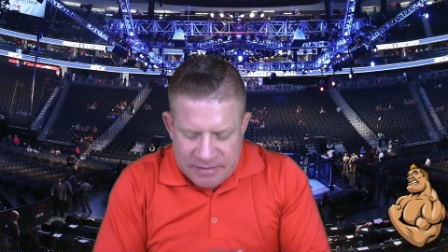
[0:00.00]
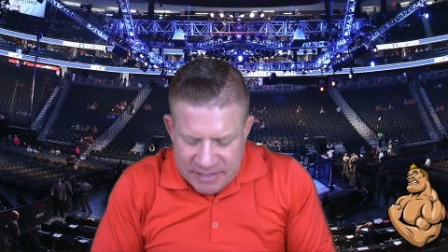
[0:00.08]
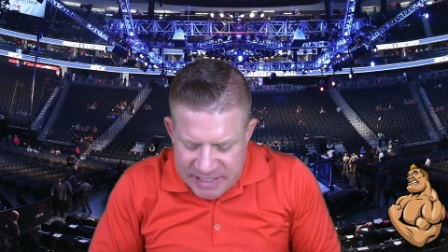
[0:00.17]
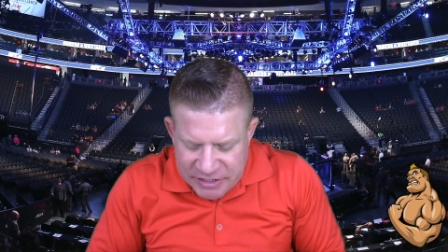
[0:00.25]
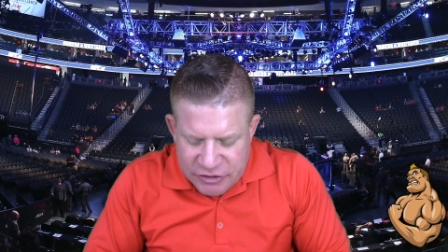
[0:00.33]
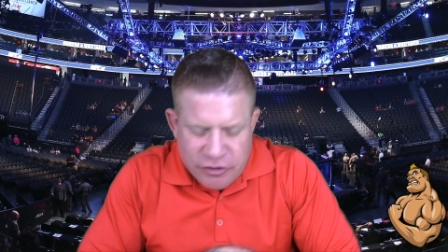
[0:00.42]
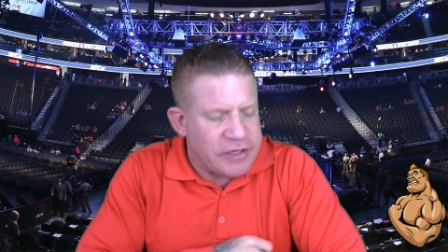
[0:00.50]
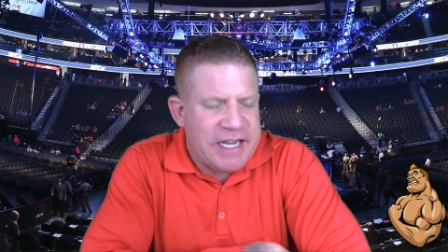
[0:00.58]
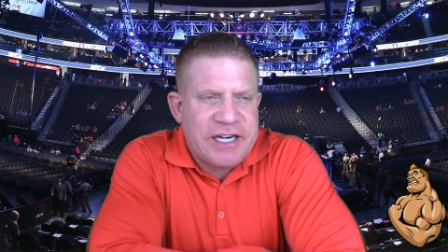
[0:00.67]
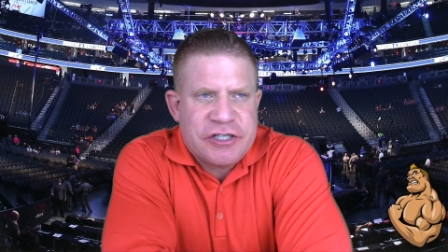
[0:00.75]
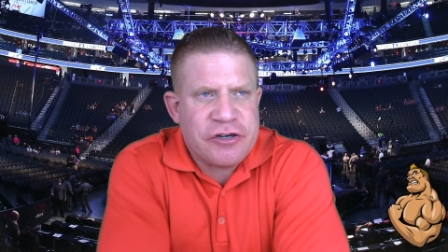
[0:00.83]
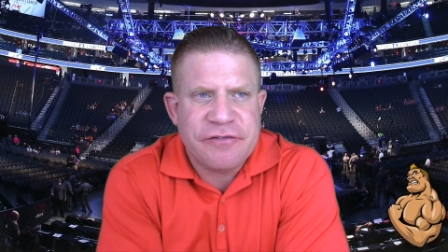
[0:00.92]
He
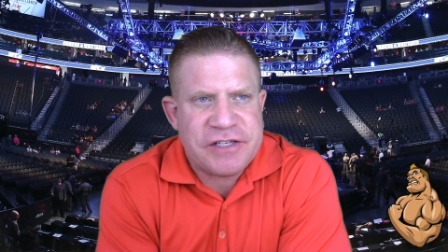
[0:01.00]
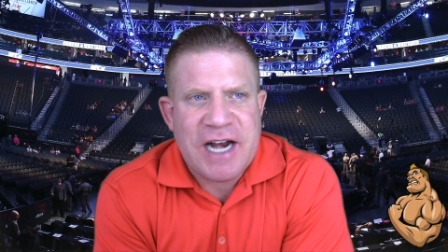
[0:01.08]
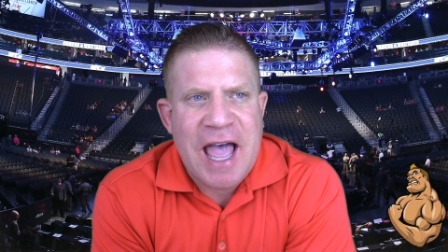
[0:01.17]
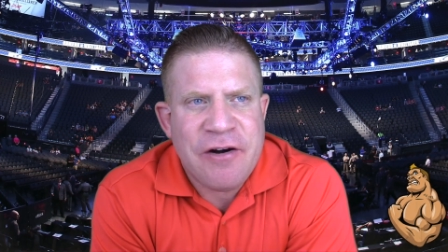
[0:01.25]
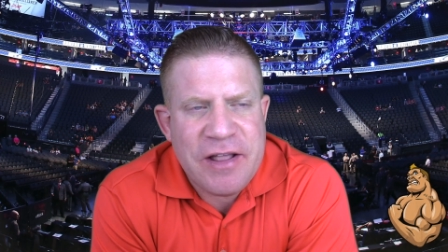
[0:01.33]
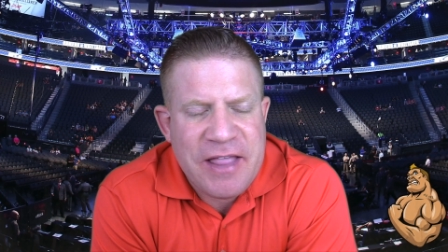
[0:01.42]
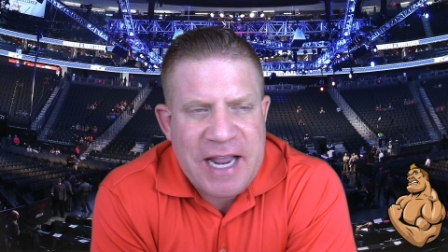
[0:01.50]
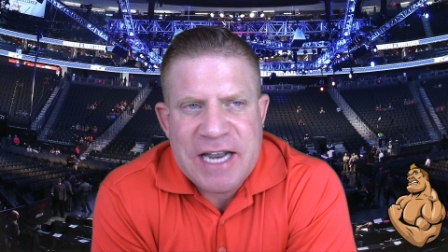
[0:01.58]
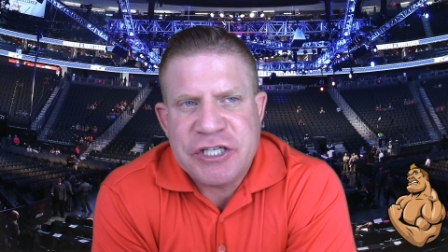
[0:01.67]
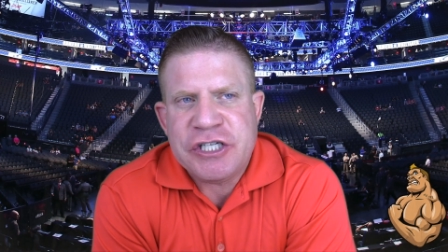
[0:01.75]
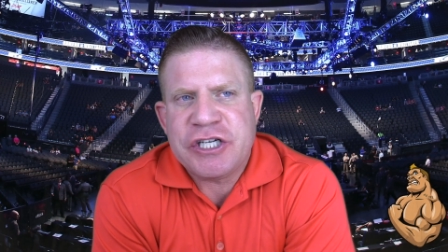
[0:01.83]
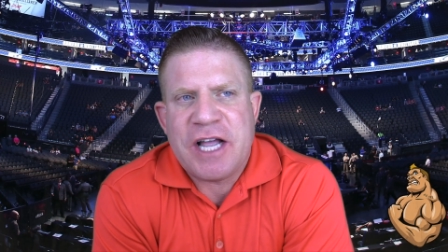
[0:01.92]
he deserves it. I don't like. I
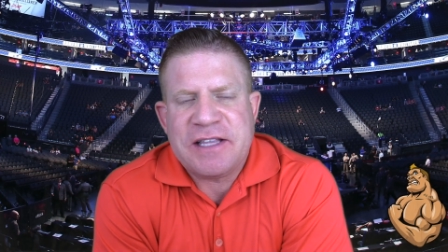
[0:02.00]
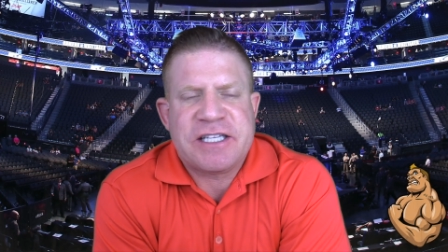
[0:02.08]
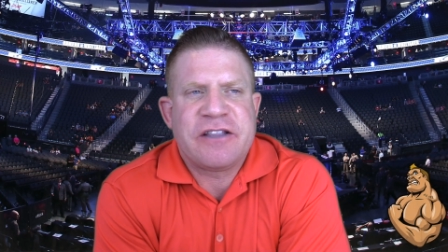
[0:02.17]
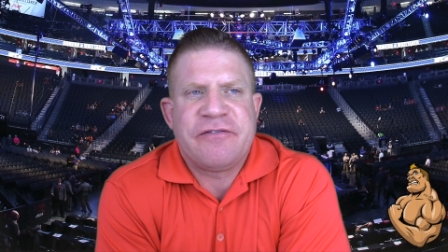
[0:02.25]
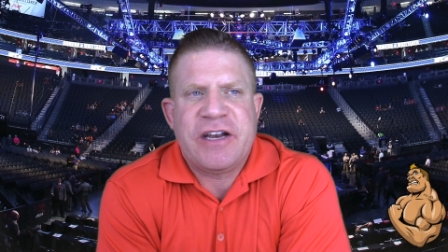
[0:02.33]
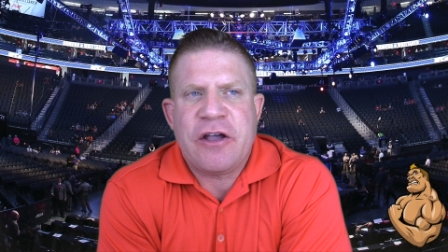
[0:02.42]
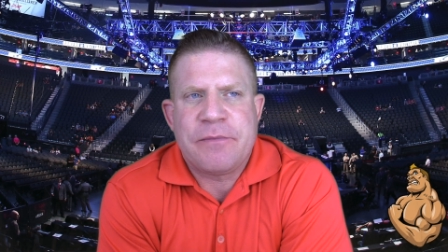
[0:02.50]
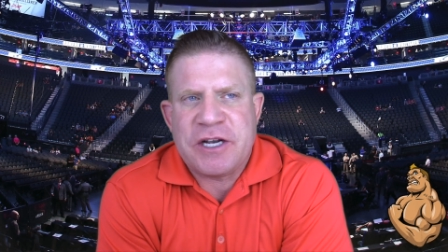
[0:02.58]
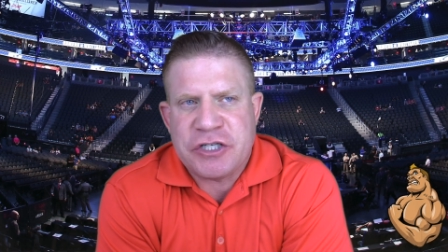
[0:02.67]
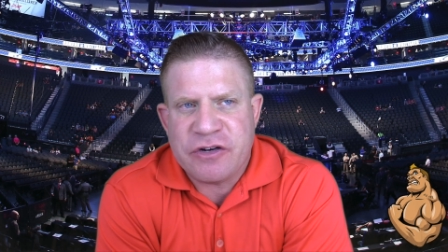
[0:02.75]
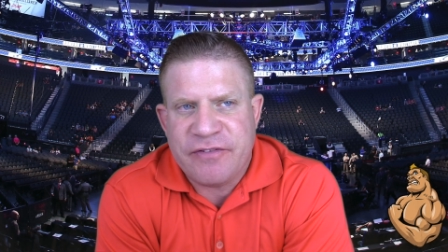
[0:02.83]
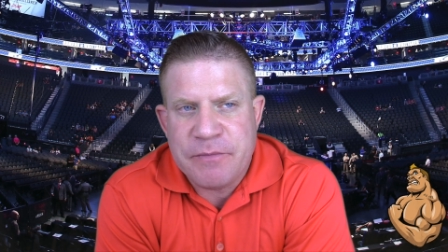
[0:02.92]
just shot this other video. I'm
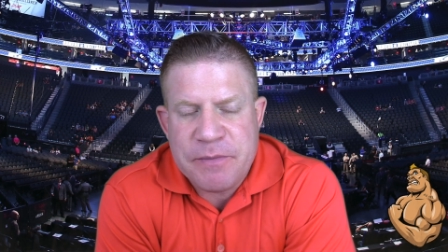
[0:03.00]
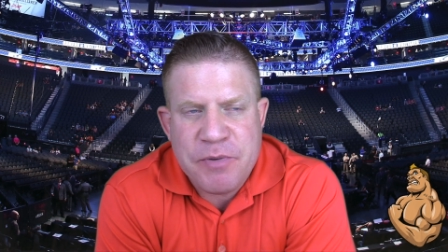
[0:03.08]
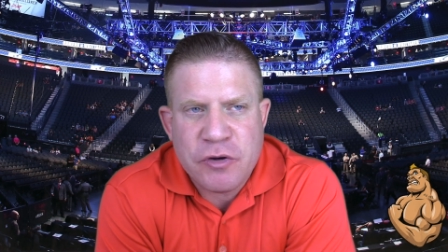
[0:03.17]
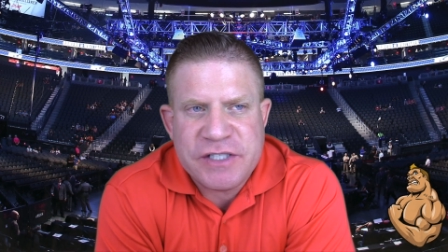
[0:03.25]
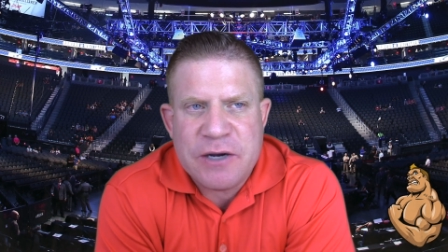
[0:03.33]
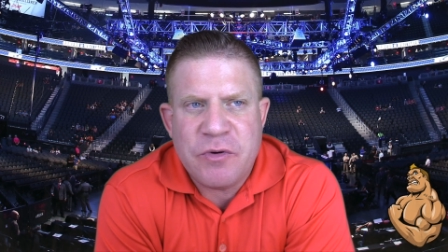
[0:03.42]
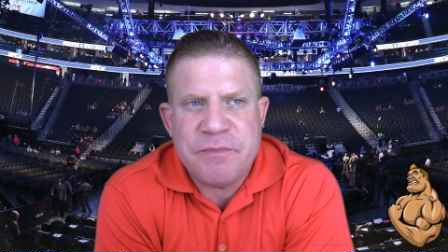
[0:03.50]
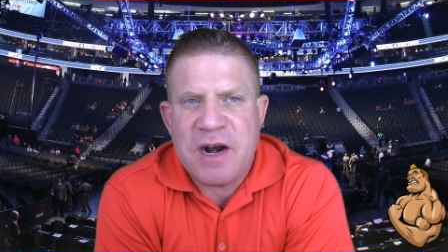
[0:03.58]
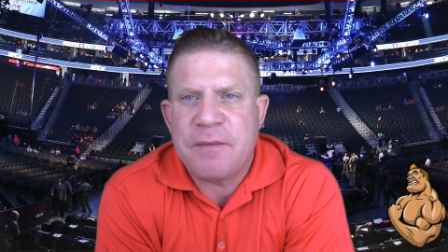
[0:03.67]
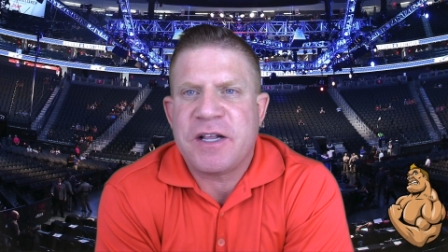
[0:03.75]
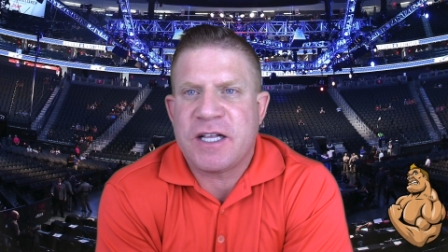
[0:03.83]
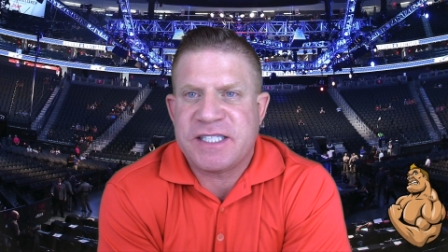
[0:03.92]
not sure if I'm going to post that one, but
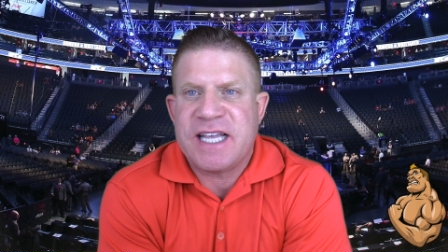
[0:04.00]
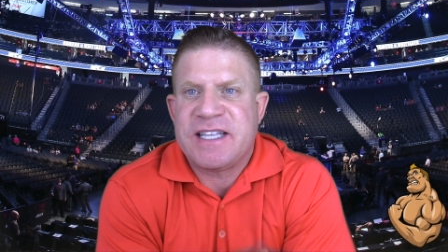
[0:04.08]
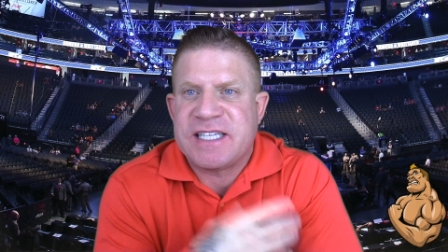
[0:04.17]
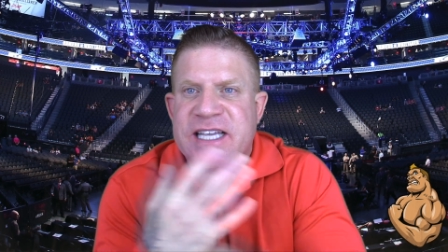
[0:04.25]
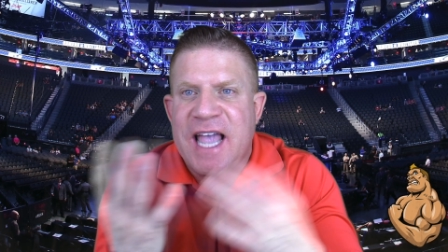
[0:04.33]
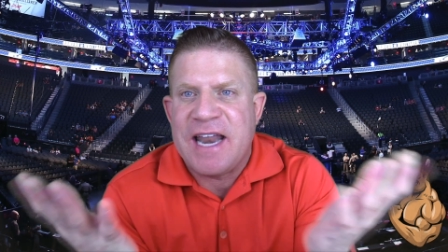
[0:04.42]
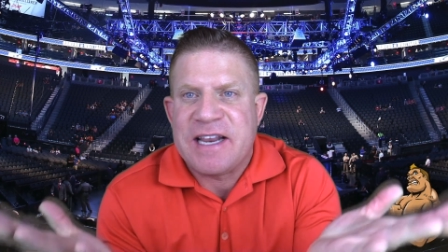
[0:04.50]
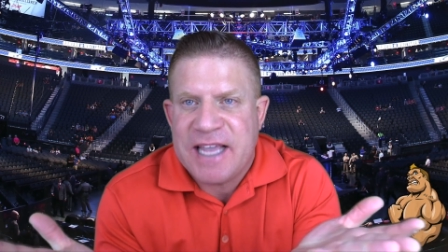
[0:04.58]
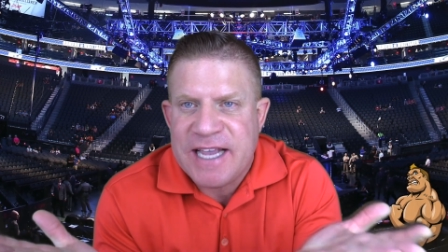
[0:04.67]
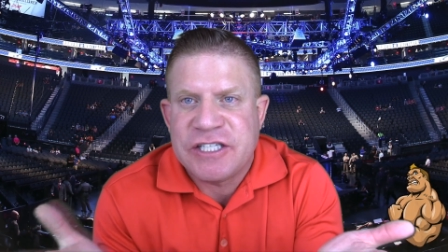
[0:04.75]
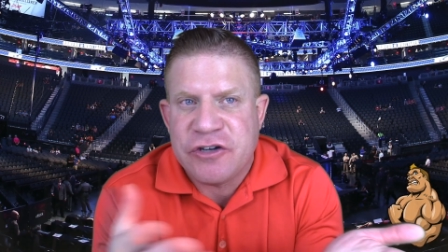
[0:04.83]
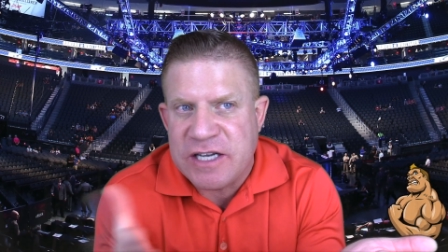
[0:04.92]
I'll, I'll say this again in
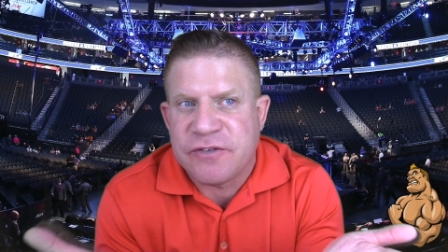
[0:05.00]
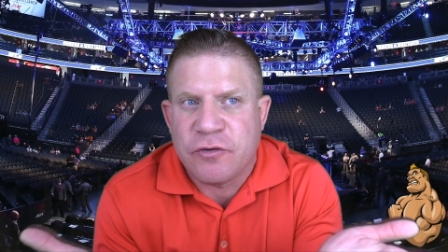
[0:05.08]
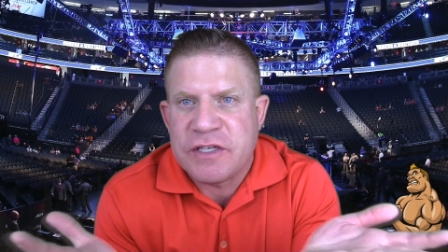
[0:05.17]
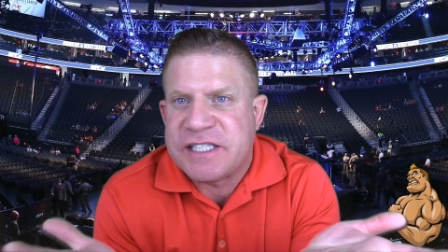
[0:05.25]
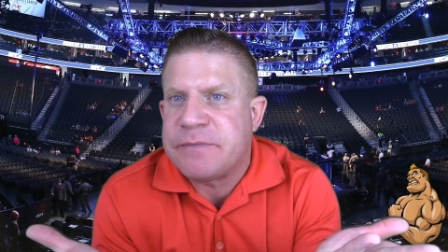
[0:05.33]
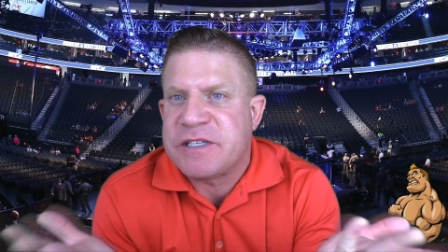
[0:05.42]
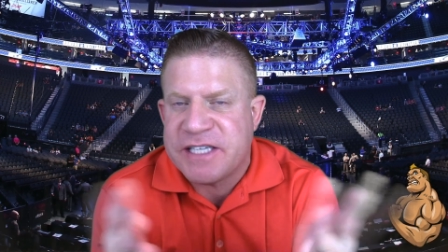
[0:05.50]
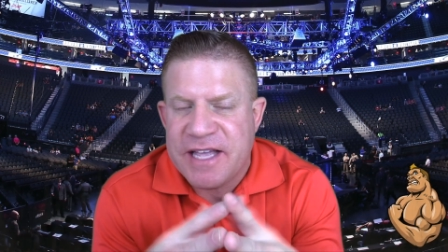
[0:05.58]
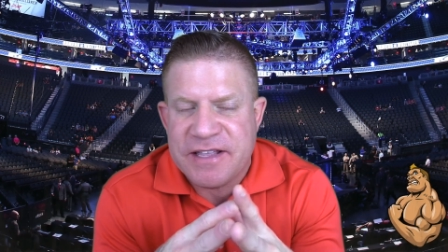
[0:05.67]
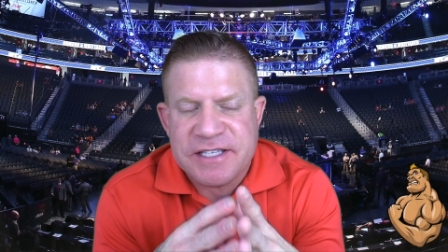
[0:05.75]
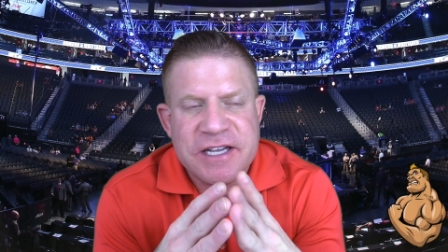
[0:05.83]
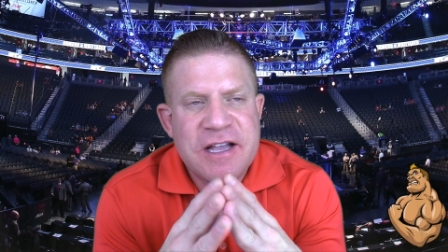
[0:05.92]
case you guys have already seen me say
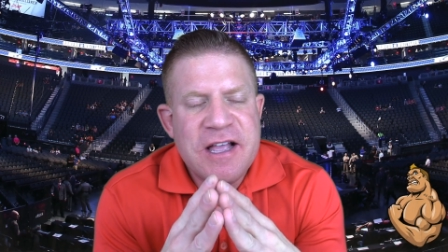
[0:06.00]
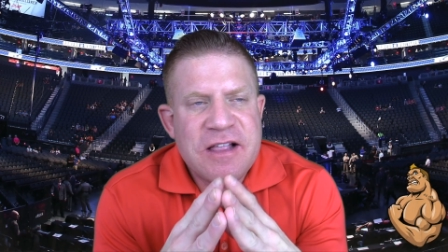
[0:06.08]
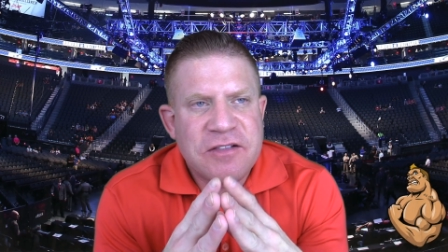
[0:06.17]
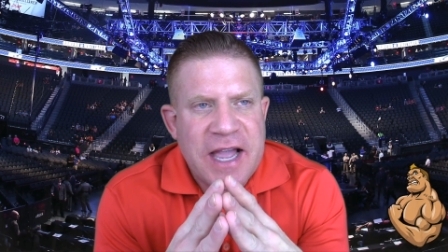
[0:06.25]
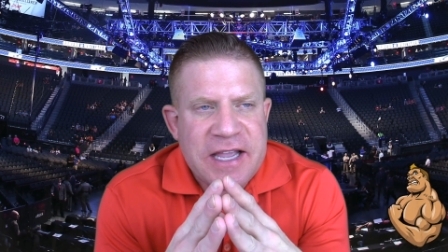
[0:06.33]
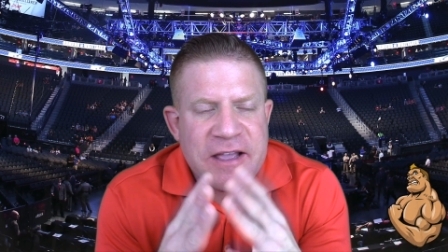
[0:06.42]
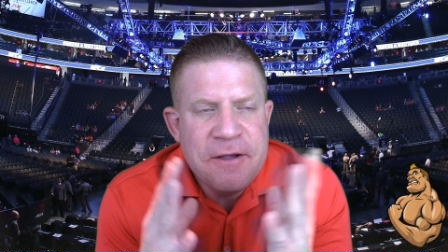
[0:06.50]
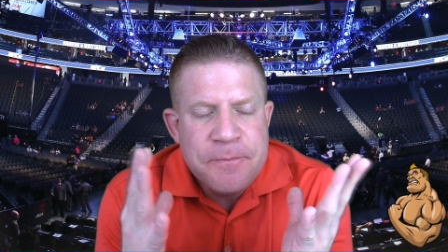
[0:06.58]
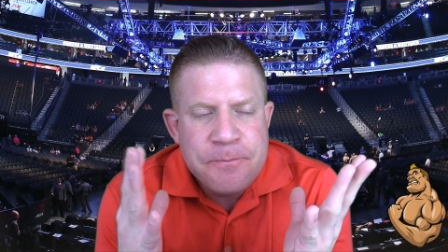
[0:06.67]
this. Like.